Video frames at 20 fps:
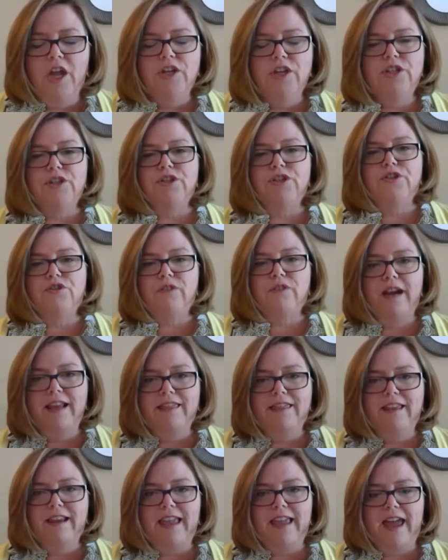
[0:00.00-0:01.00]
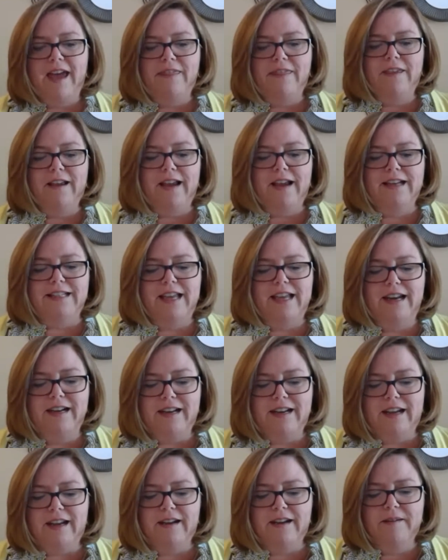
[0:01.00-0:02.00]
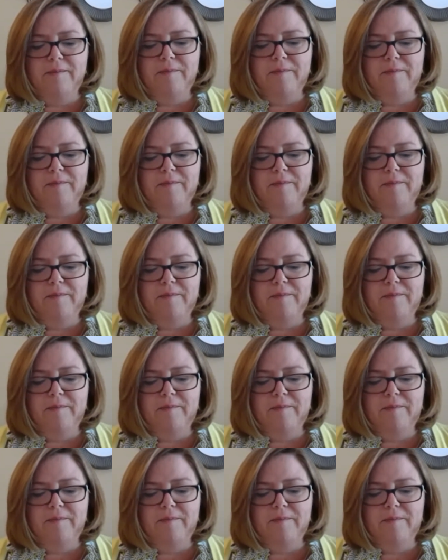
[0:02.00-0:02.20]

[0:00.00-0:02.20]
to strengthen Catholic identity,